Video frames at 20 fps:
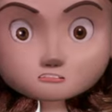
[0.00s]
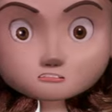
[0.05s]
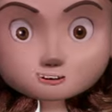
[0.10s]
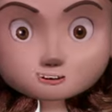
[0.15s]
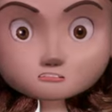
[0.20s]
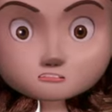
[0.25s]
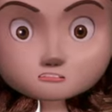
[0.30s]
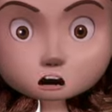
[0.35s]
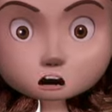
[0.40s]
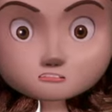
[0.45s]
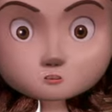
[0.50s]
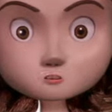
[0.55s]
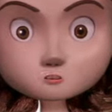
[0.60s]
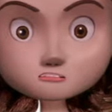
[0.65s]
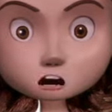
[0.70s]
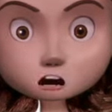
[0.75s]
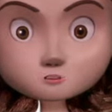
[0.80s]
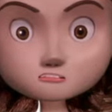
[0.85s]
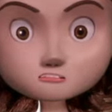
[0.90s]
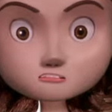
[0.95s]
uses are
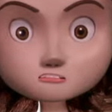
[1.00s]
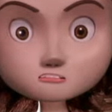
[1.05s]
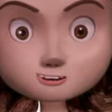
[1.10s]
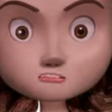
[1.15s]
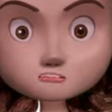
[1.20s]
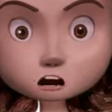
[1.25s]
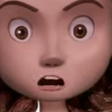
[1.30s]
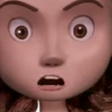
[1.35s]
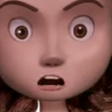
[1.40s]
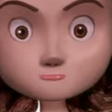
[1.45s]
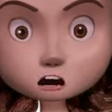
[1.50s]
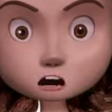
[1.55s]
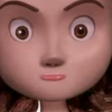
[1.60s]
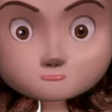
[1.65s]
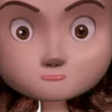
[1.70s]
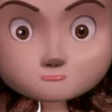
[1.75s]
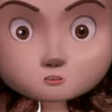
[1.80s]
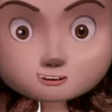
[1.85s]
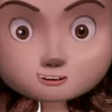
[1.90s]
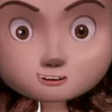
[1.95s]
another key element
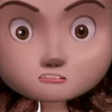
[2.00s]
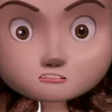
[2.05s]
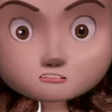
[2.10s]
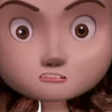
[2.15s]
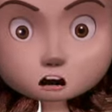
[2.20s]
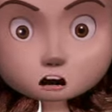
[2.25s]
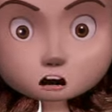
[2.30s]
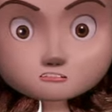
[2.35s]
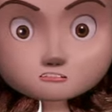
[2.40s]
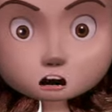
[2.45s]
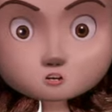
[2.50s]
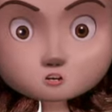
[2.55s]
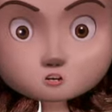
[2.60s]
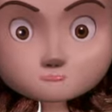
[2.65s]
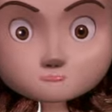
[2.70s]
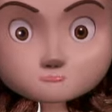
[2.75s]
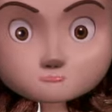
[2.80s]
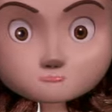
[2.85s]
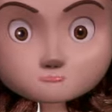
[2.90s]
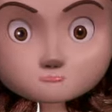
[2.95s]
of branding
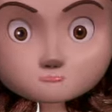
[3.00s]
design.